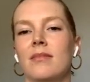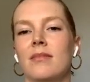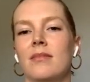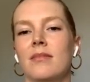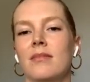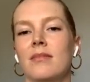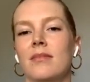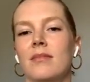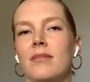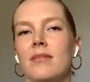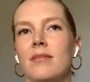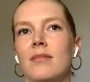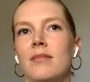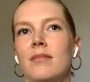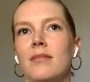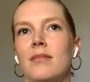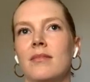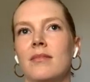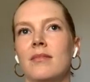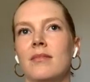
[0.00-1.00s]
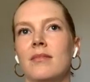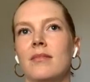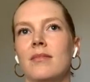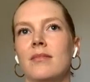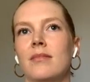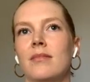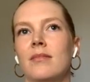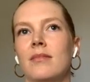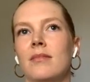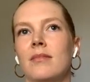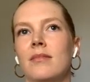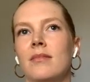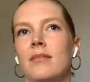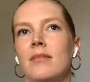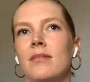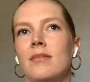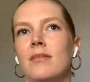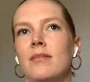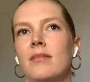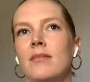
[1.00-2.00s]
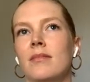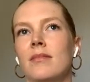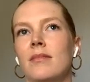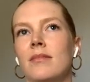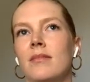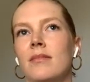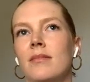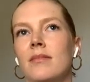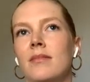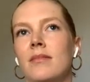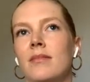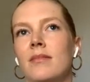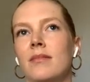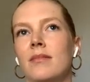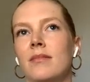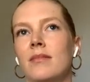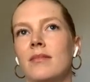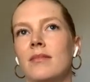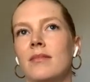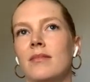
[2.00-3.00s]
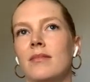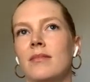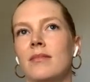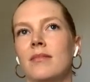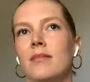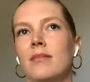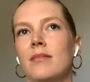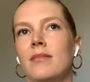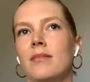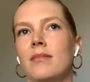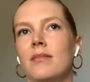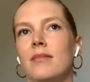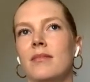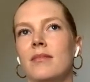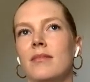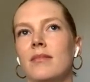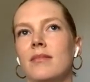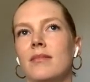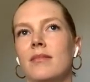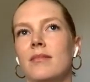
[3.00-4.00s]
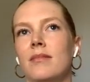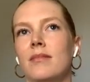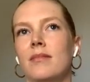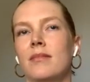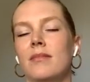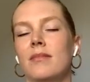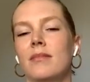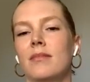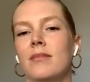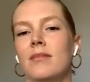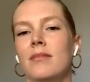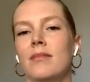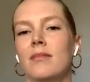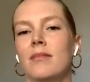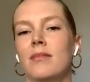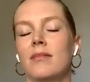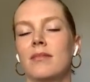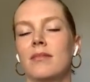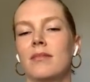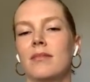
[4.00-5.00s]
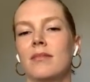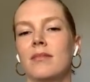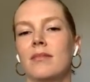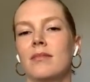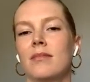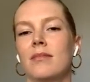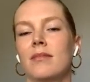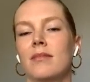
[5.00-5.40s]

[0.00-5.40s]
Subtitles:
The person shown says nothing.